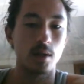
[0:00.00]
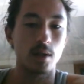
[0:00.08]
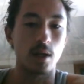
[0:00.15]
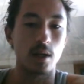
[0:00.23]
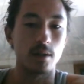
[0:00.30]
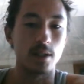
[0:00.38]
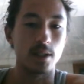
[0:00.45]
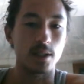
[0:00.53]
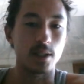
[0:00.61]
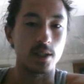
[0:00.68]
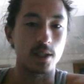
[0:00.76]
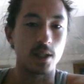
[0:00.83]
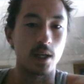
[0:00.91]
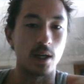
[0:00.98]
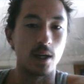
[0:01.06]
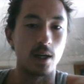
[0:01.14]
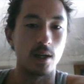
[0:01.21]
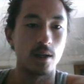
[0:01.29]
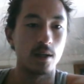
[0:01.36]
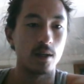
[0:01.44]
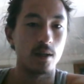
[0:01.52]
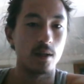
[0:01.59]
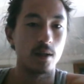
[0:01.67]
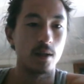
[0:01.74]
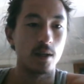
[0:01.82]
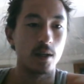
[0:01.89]
Cutlass is going to
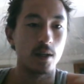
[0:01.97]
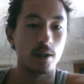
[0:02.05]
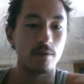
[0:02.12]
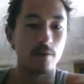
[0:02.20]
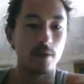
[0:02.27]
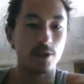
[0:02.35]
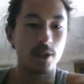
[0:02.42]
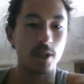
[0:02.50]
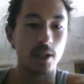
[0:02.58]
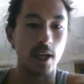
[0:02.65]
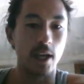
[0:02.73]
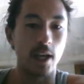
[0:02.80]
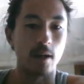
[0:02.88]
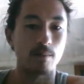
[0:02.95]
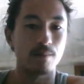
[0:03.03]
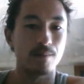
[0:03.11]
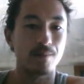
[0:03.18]
finish the game.